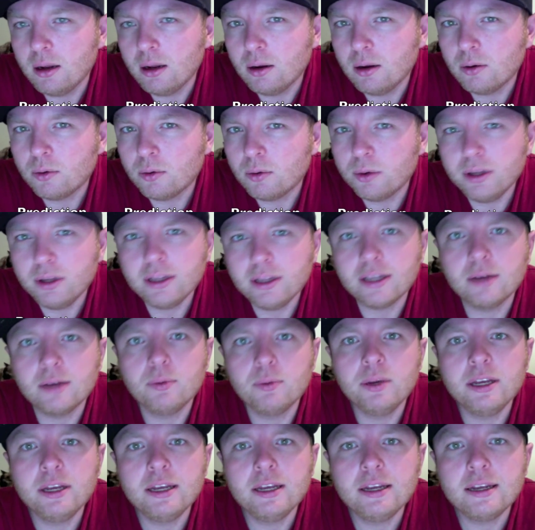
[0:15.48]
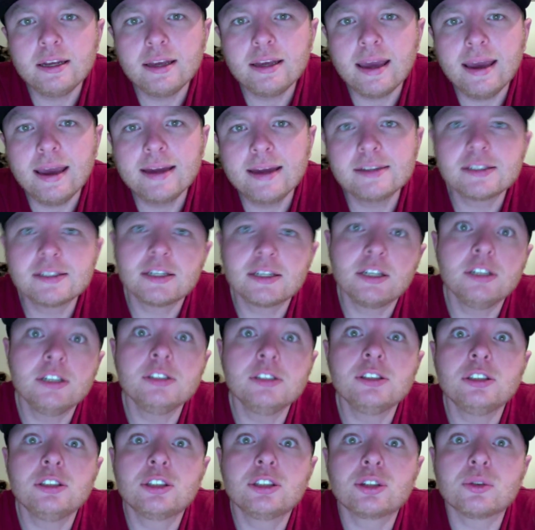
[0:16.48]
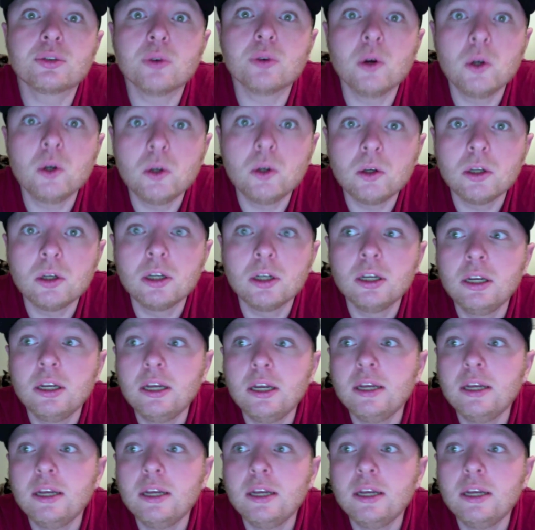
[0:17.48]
really we can't control